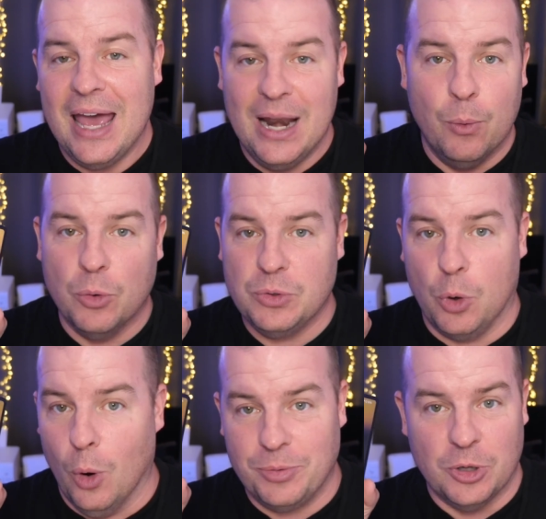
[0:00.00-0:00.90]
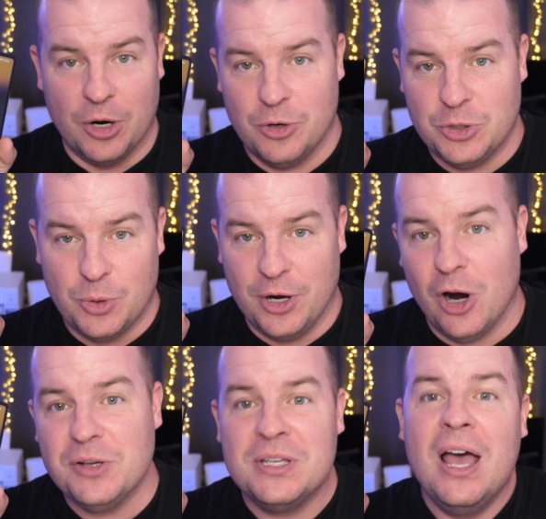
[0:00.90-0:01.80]
and it won't go up to 120
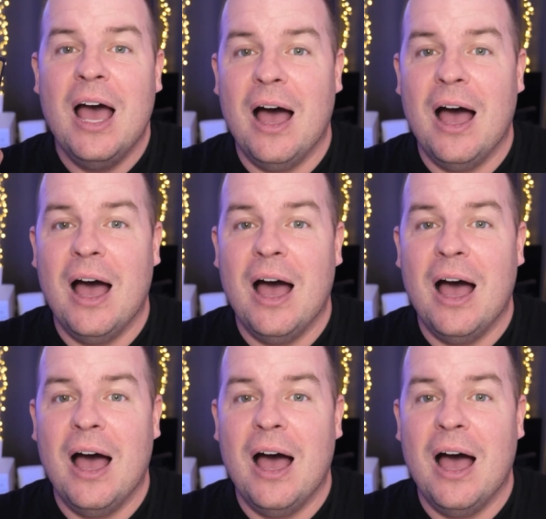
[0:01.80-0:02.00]
hertz